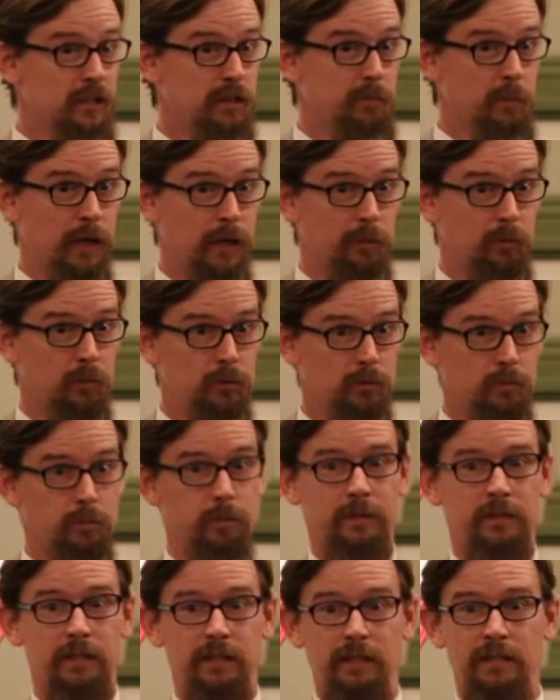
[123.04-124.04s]
in the Bible,
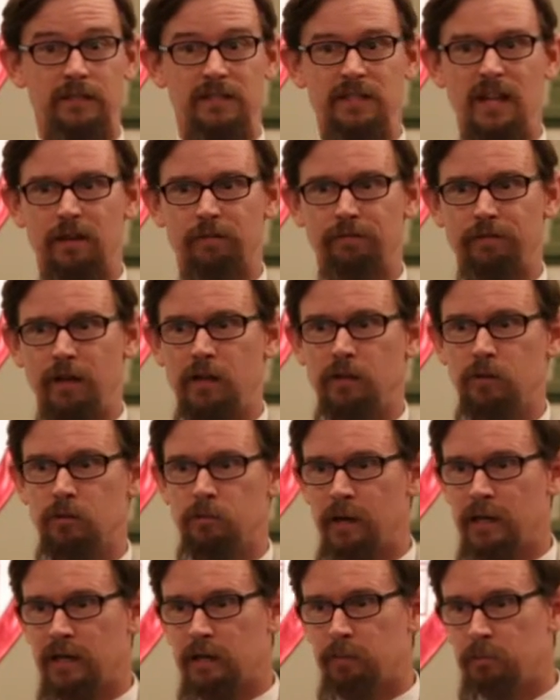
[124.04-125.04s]
but then it's not
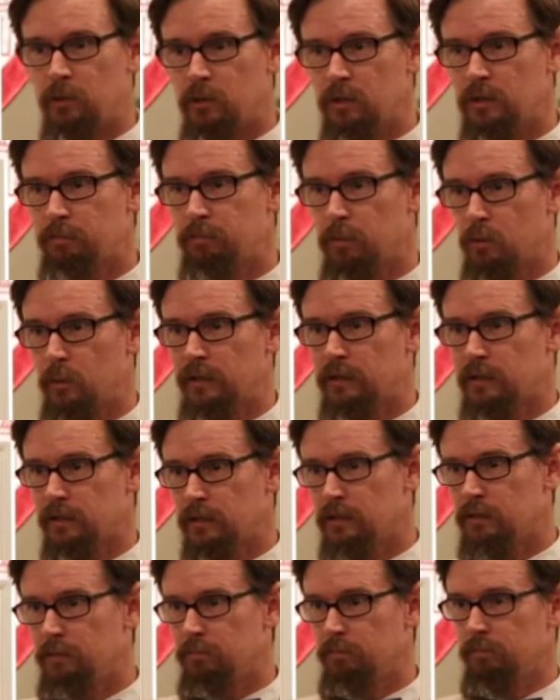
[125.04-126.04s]
followed by a
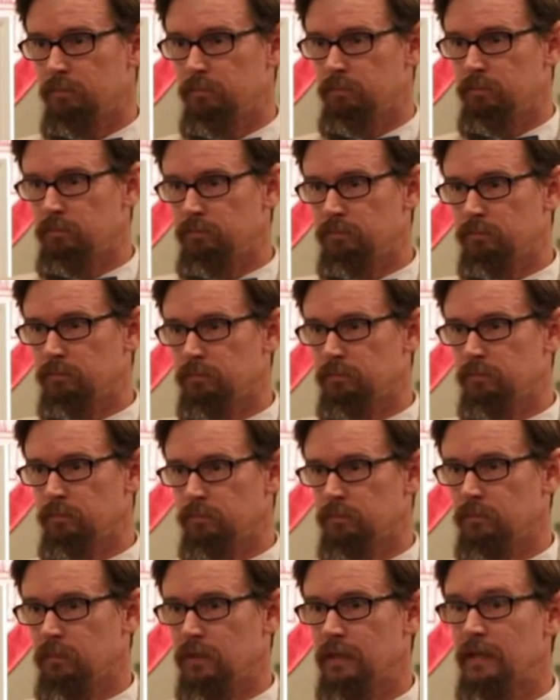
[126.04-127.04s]
bullet-pointed
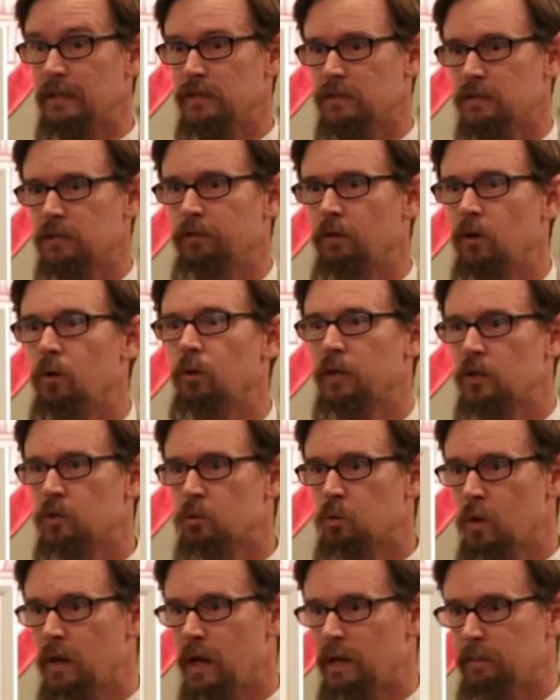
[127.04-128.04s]
list of, oh,
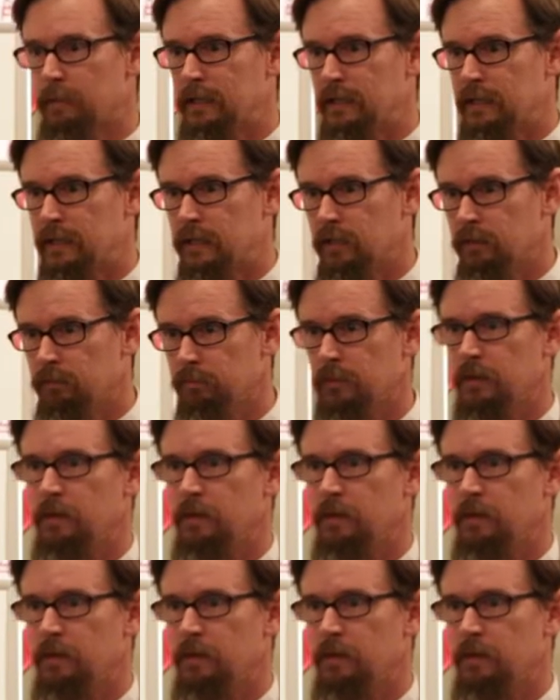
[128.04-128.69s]
here's what I mean.